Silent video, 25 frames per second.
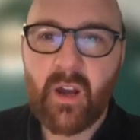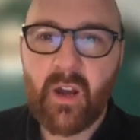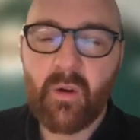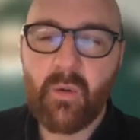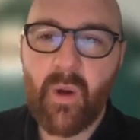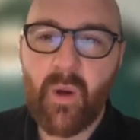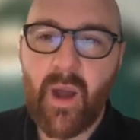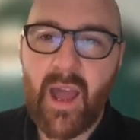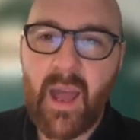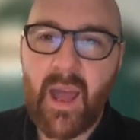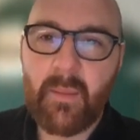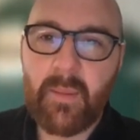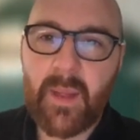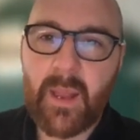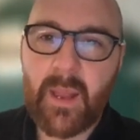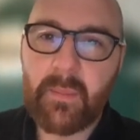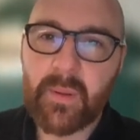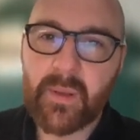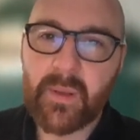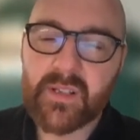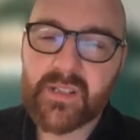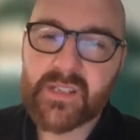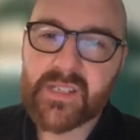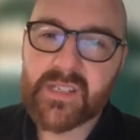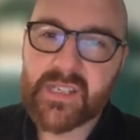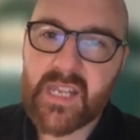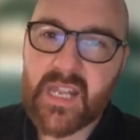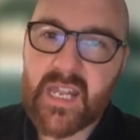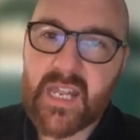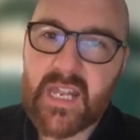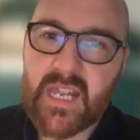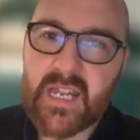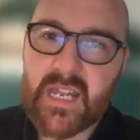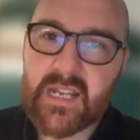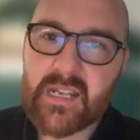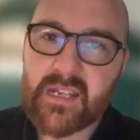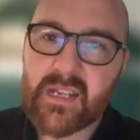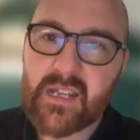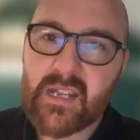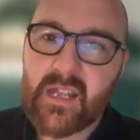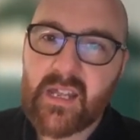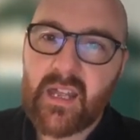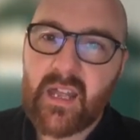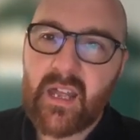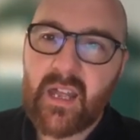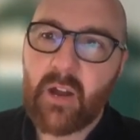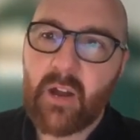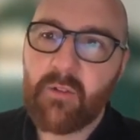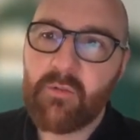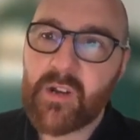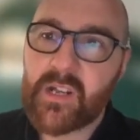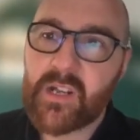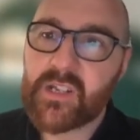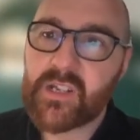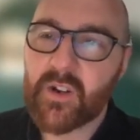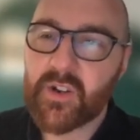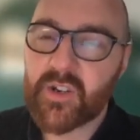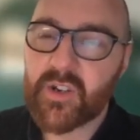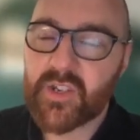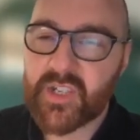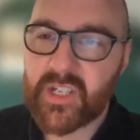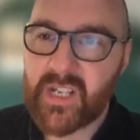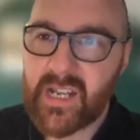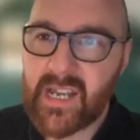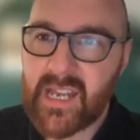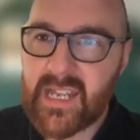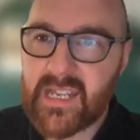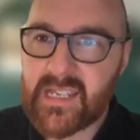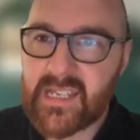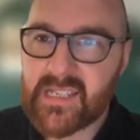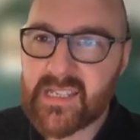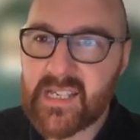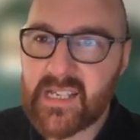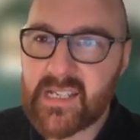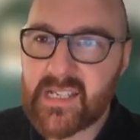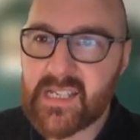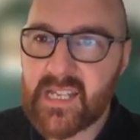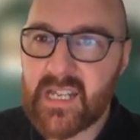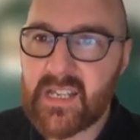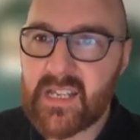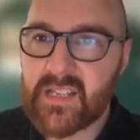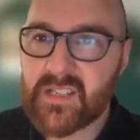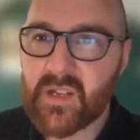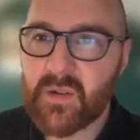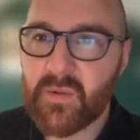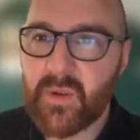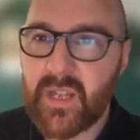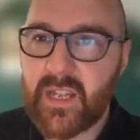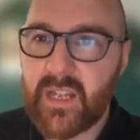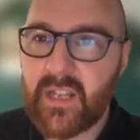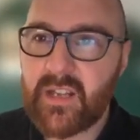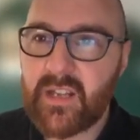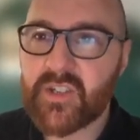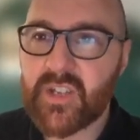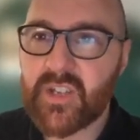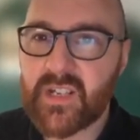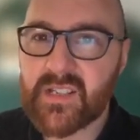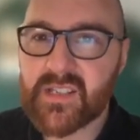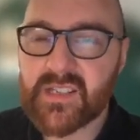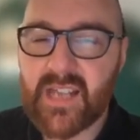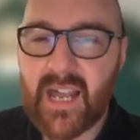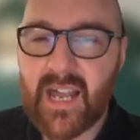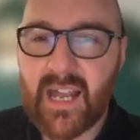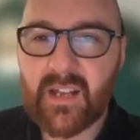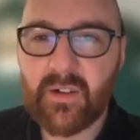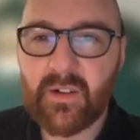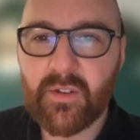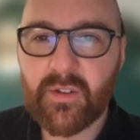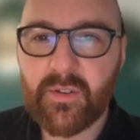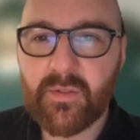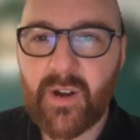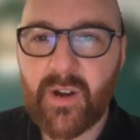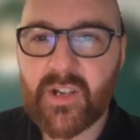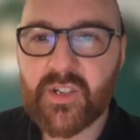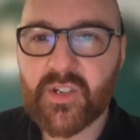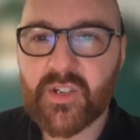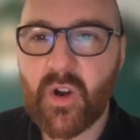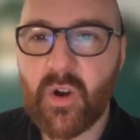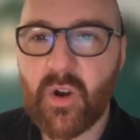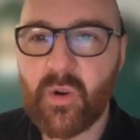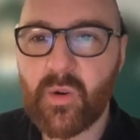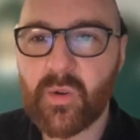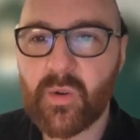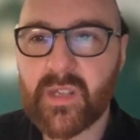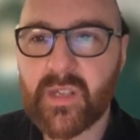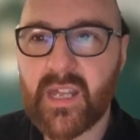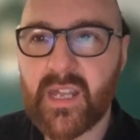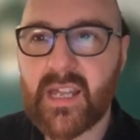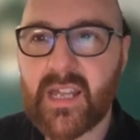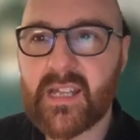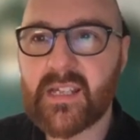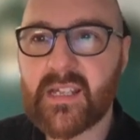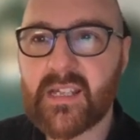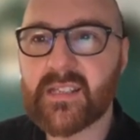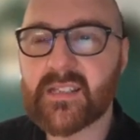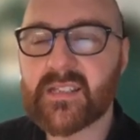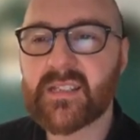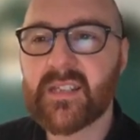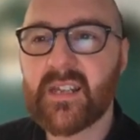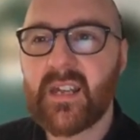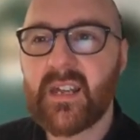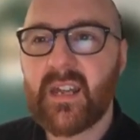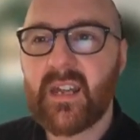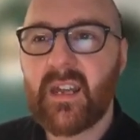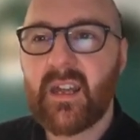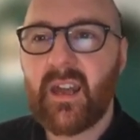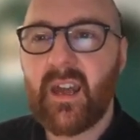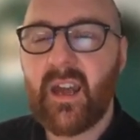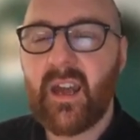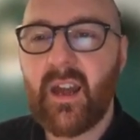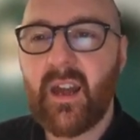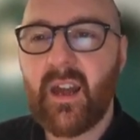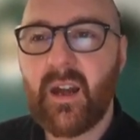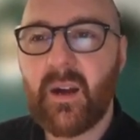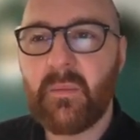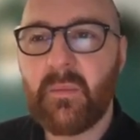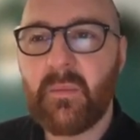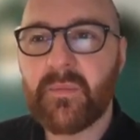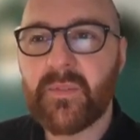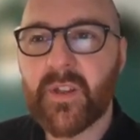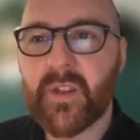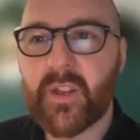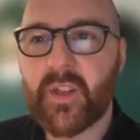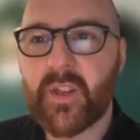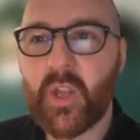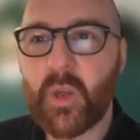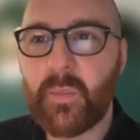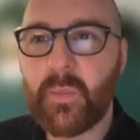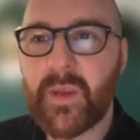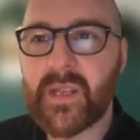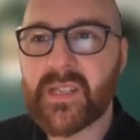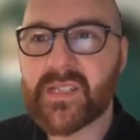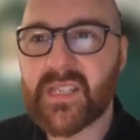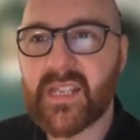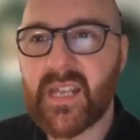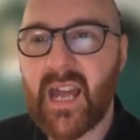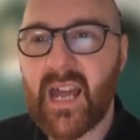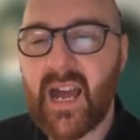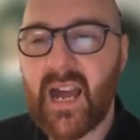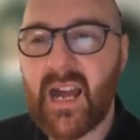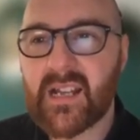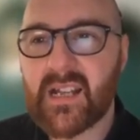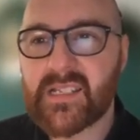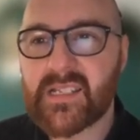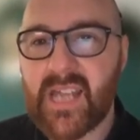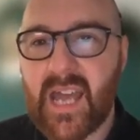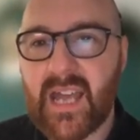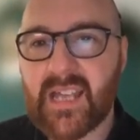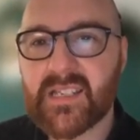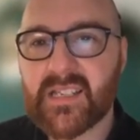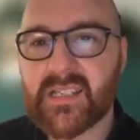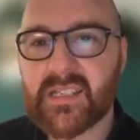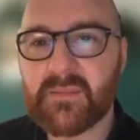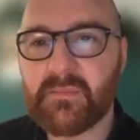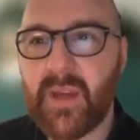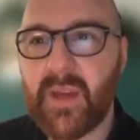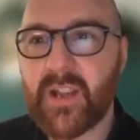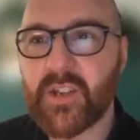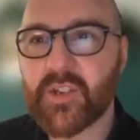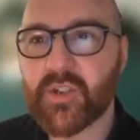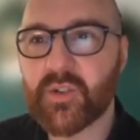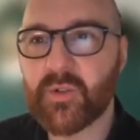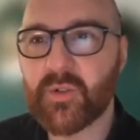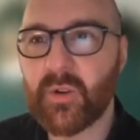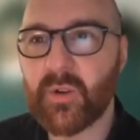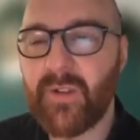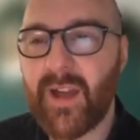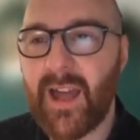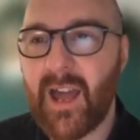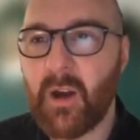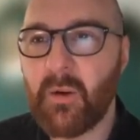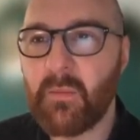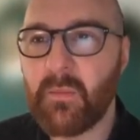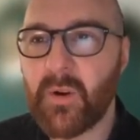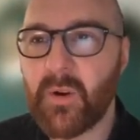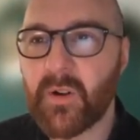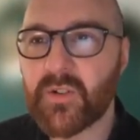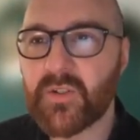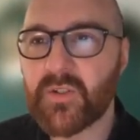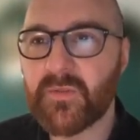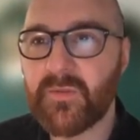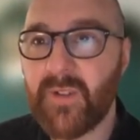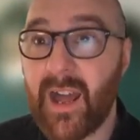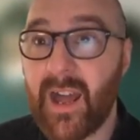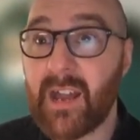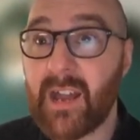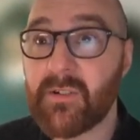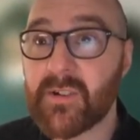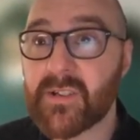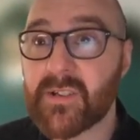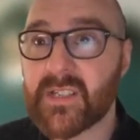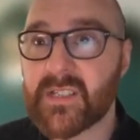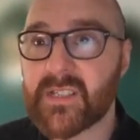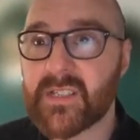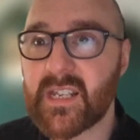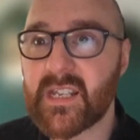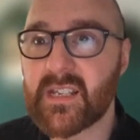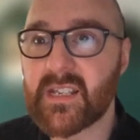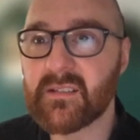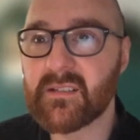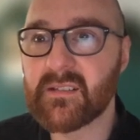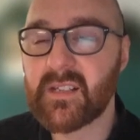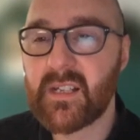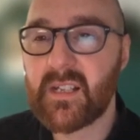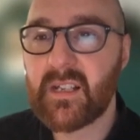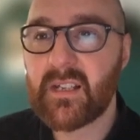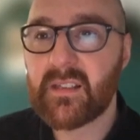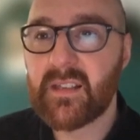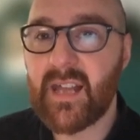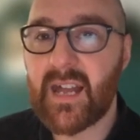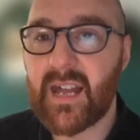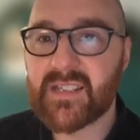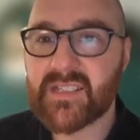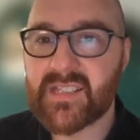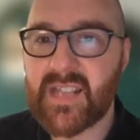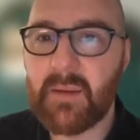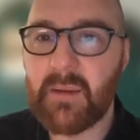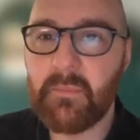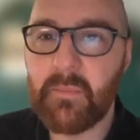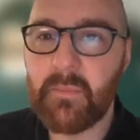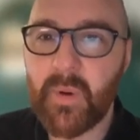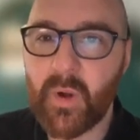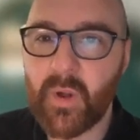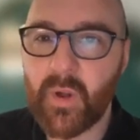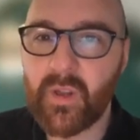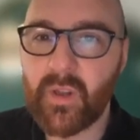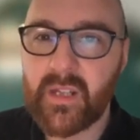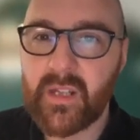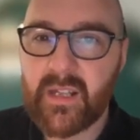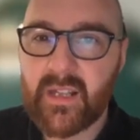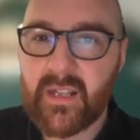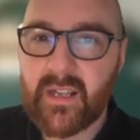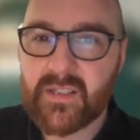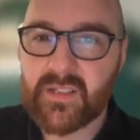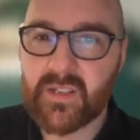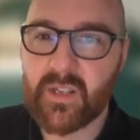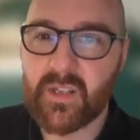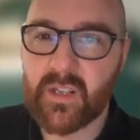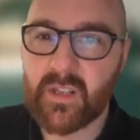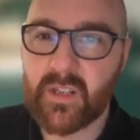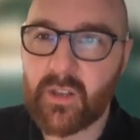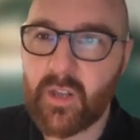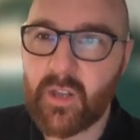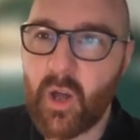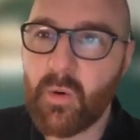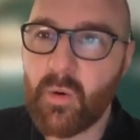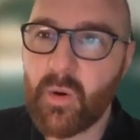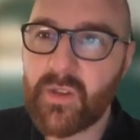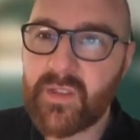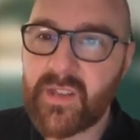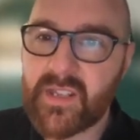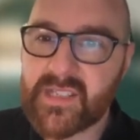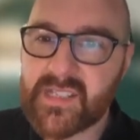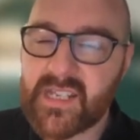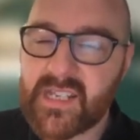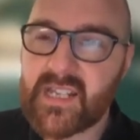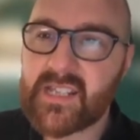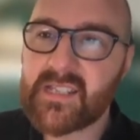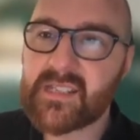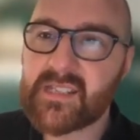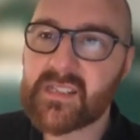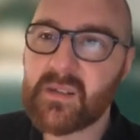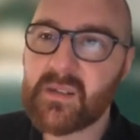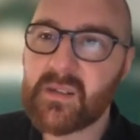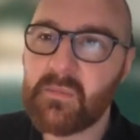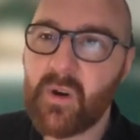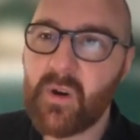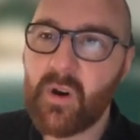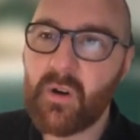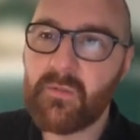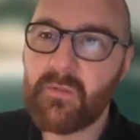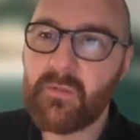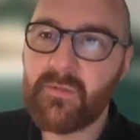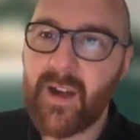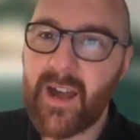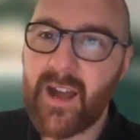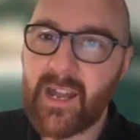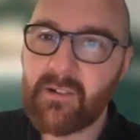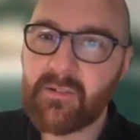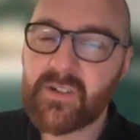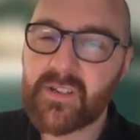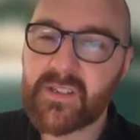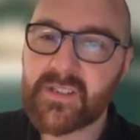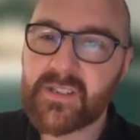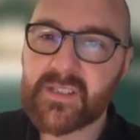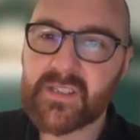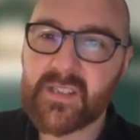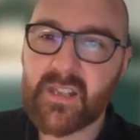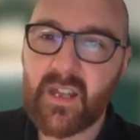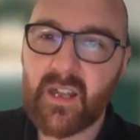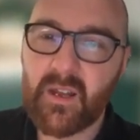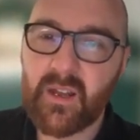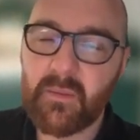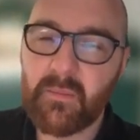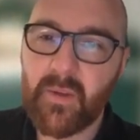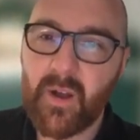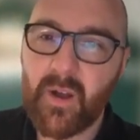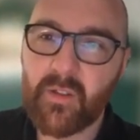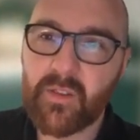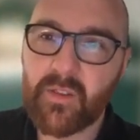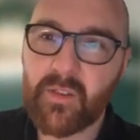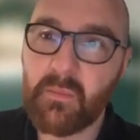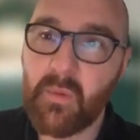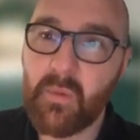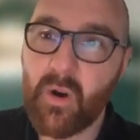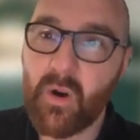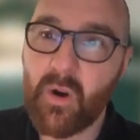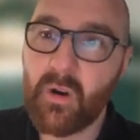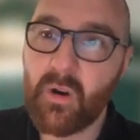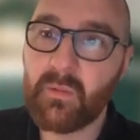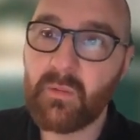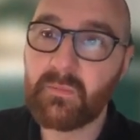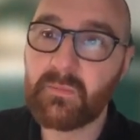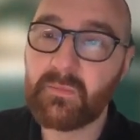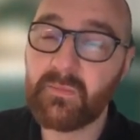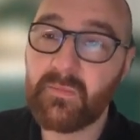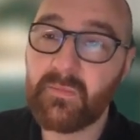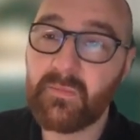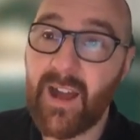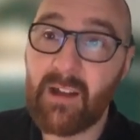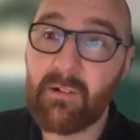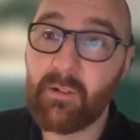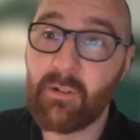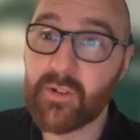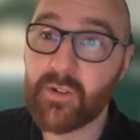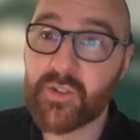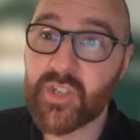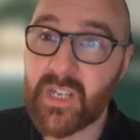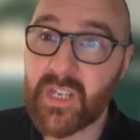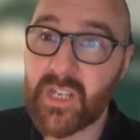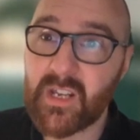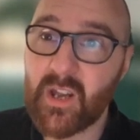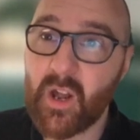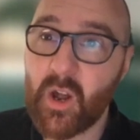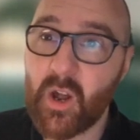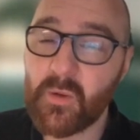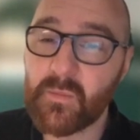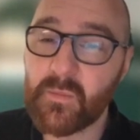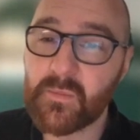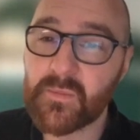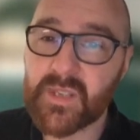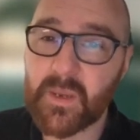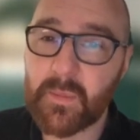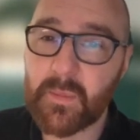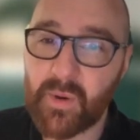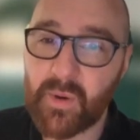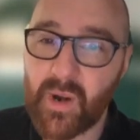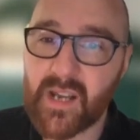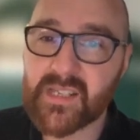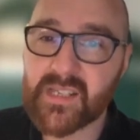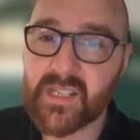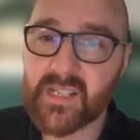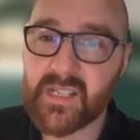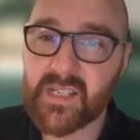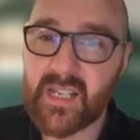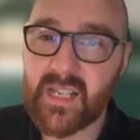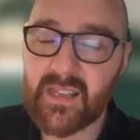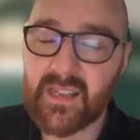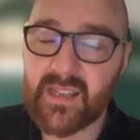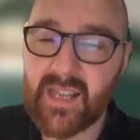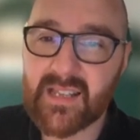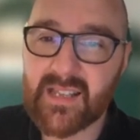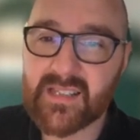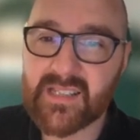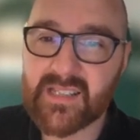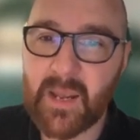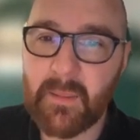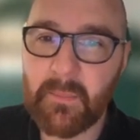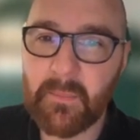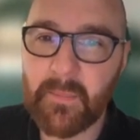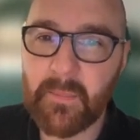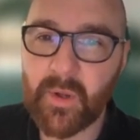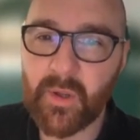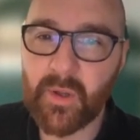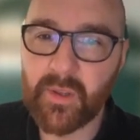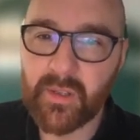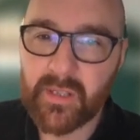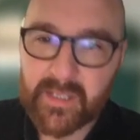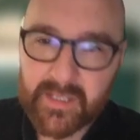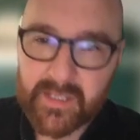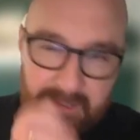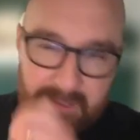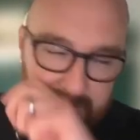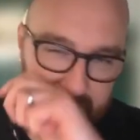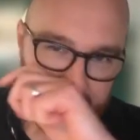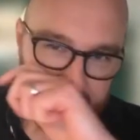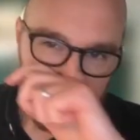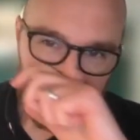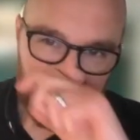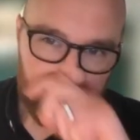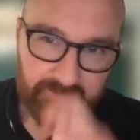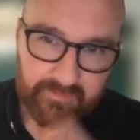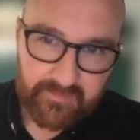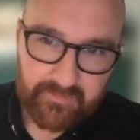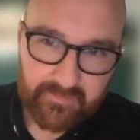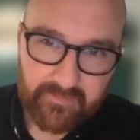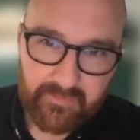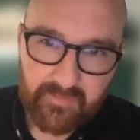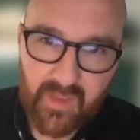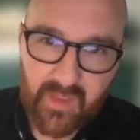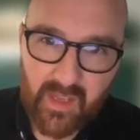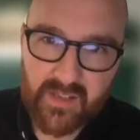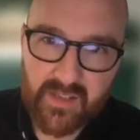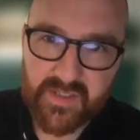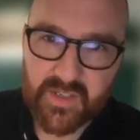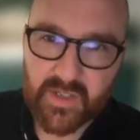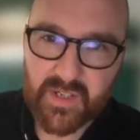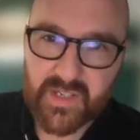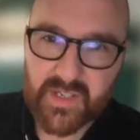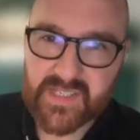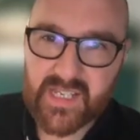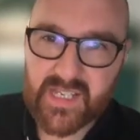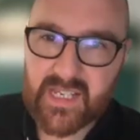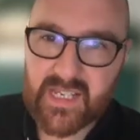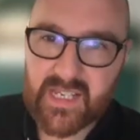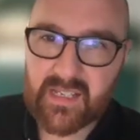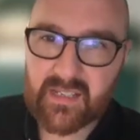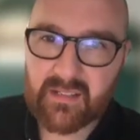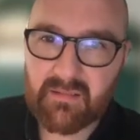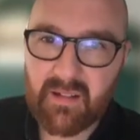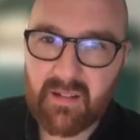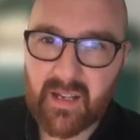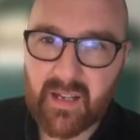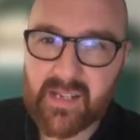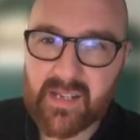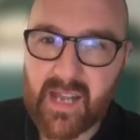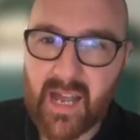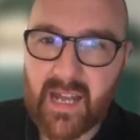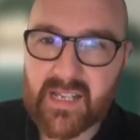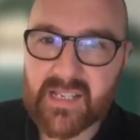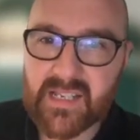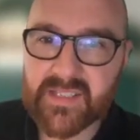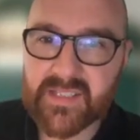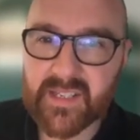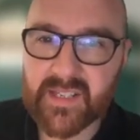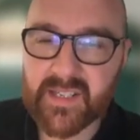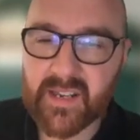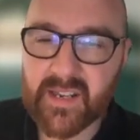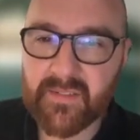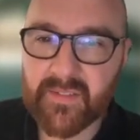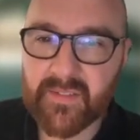where people had seen a reduction in ECT. So E gene cycle threshold is the qPCR test measure of how much virus is in that sample. So the lower this is, the more virus or the more viral genomes are present in that sample. So you see a nice